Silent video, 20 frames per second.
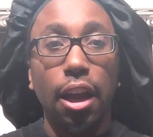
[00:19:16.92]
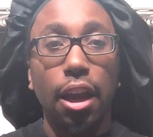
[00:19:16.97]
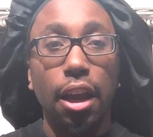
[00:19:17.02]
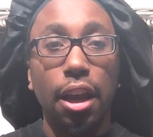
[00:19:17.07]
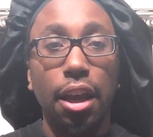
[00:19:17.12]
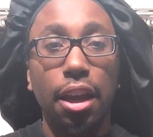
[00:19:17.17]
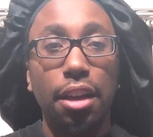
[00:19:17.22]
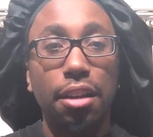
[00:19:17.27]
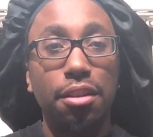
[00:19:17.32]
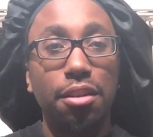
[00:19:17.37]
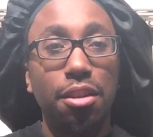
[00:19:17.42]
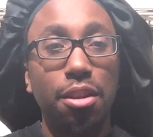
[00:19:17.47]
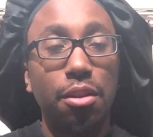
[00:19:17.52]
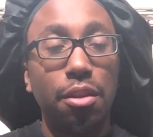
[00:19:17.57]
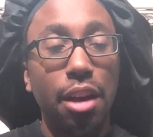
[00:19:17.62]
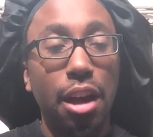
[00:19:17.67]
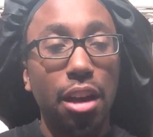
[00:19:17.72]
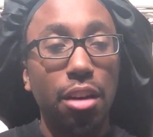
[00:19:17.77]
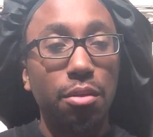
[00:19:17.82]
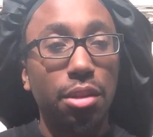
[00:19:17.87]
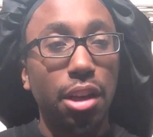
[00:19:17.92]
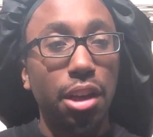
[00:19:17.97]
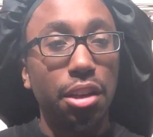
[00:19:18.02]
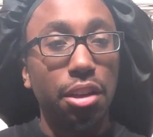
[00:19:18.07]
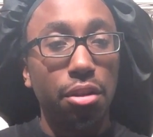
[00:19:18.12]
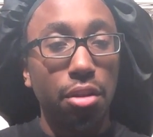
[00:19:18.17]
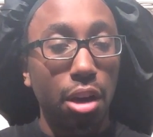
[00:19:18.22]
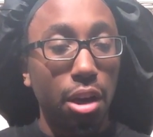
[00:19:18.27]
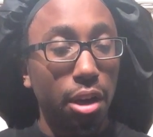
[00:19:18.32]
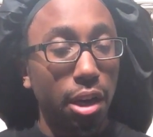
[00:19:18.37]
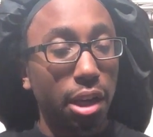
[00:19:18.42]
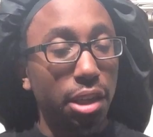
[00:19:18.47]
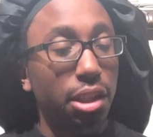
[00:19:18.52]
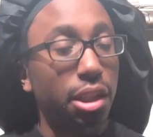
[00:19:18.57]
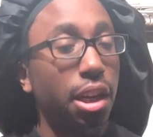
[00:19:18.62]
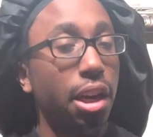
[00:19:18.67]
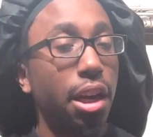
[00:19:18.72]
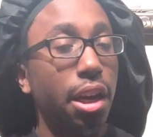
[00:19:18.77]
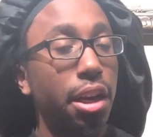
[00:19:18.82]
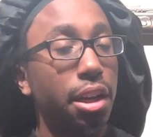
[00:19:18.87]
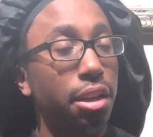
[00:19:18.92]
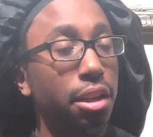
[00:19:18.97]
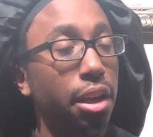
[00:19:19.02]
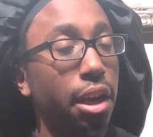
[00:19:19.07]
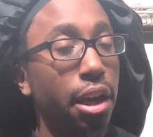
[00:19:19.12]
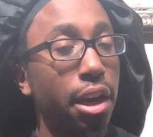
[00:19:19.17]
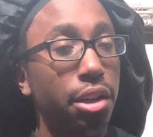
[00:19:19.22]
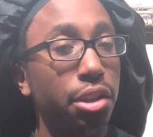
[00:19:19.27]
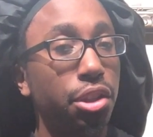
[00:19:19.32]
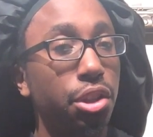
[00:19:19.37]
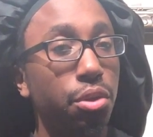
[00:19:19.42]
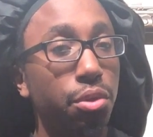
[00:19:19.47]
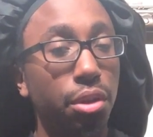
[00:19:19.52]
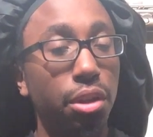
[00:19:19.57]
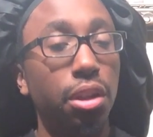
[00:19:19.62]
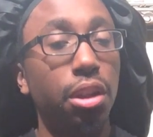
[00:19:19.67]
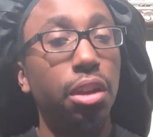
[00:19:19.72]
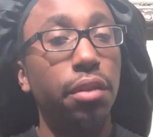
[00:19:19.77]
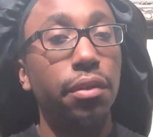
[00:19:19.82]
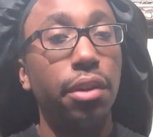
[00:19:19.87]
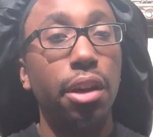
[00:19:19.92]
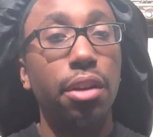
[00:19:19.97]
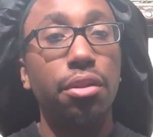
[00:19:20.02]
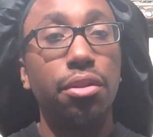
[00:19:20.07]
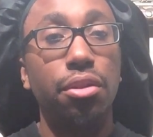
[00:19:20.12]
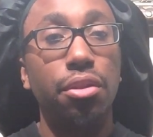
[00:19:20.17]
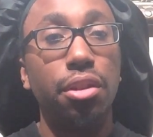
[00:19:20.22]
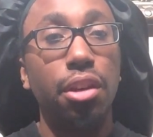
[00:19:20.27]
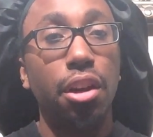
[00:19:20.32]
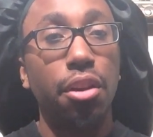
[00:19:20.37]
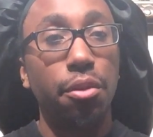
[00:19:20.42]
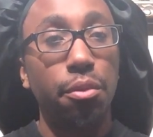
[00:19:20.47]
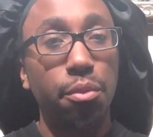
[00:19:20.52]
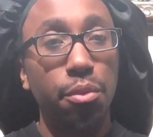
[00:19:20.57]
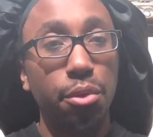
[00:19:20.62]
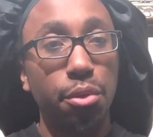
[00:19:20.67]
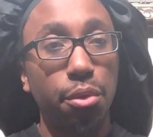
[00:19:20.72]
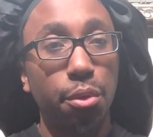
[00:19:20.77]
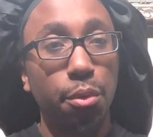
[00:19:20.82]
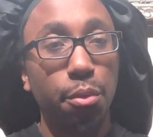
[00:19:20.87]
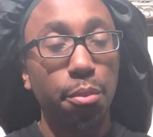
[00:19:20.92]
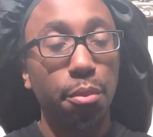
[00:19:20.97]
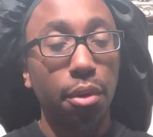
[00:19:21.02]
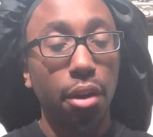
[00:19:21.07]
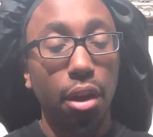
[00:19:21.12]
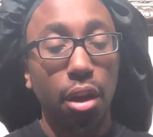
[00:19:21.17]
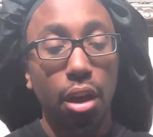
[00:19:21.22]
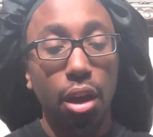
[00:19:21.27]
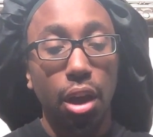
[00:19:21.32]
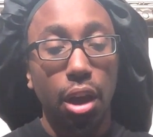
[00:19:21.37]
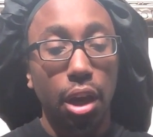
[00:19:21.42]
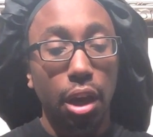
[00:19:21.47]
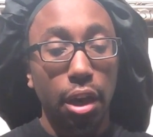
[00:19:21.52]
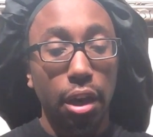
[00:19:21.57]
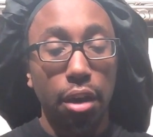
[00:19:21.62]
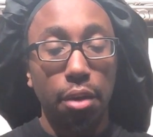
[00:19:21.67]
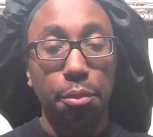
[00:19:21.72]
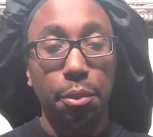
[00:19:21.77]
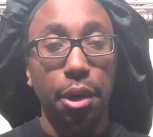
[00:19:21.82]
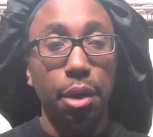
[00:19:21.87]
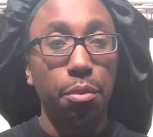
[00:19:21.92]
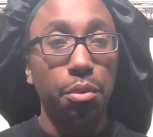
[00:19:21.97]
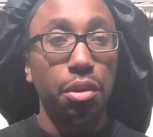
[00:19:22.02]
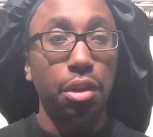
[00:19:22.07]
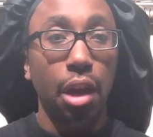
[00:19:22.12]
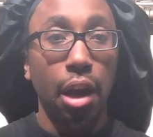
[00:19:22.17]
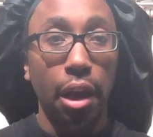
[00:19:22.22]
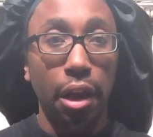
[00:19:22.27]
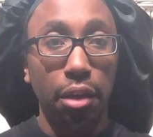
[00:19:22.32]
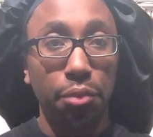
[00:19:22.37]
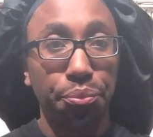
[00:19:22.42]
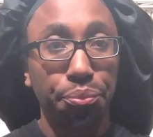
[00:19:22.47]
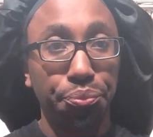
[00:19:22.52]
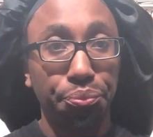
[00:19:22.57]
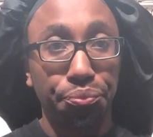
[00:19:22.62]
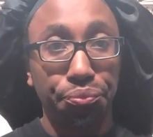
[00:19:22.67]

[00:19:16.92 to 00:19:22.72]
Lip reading: And, you know, Natalie was like, you know, I'd like to kindly ask you to leave out into the other room. And Red was like,